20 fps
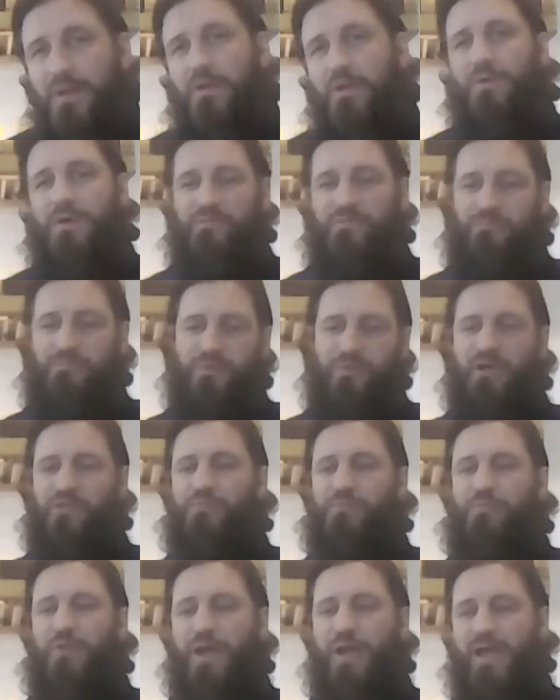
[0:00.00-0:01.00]
We have
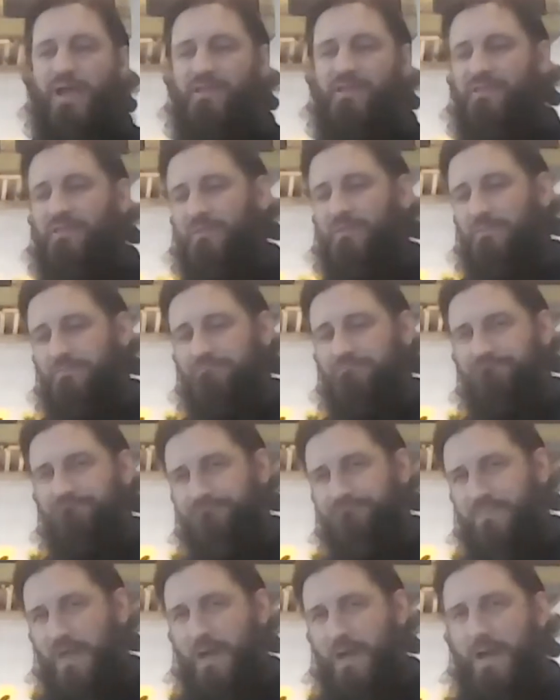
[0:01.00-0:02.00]
brushed brass.
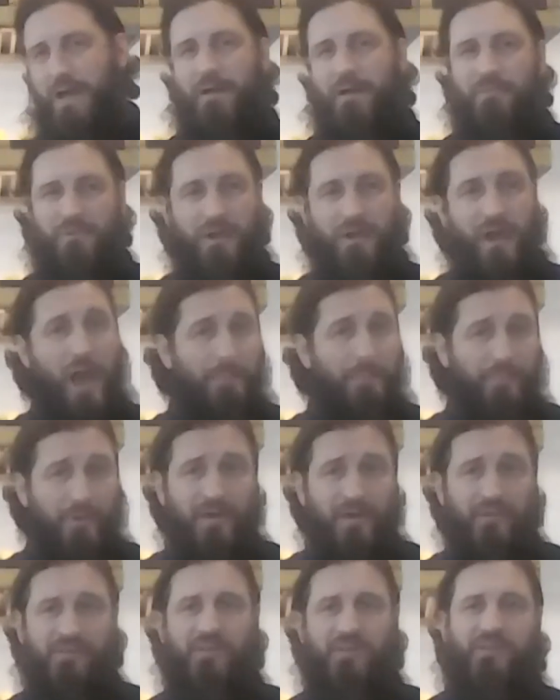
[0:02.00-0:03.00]
Uh, copper
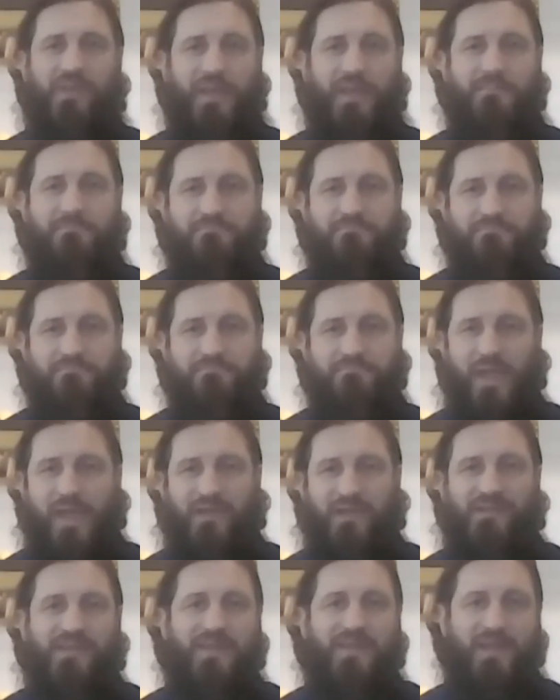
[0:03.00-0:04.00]
has the same
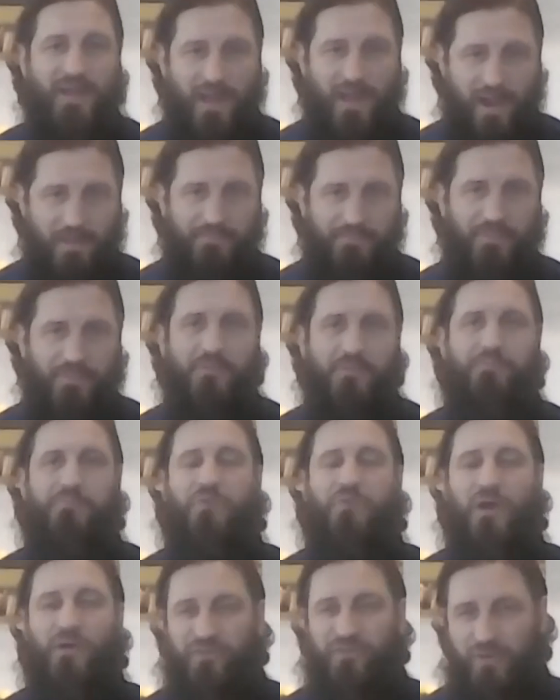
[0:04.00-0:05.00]
antique copper,
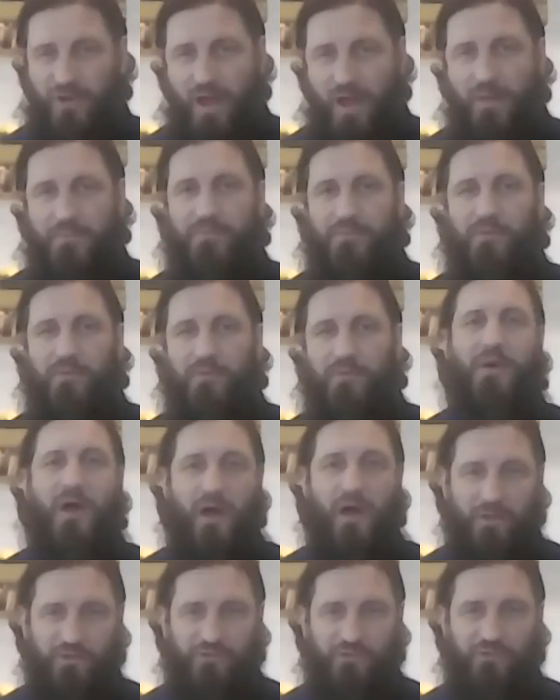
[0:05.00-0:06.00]
brushed mm-hmm. copper,
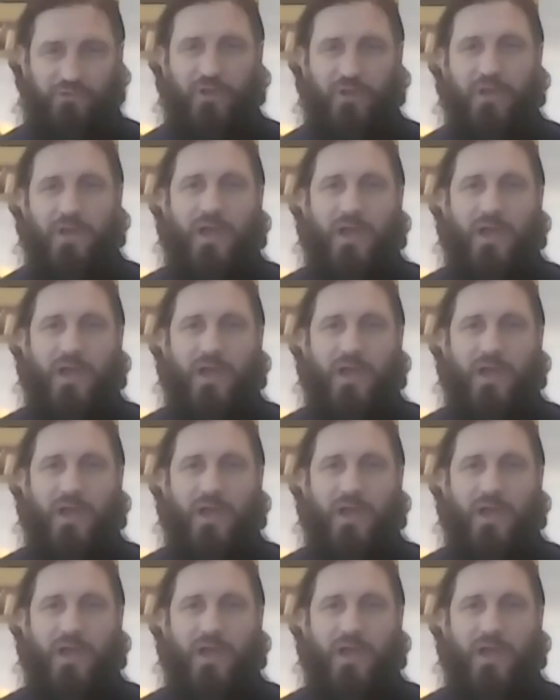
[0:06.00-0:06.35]
polished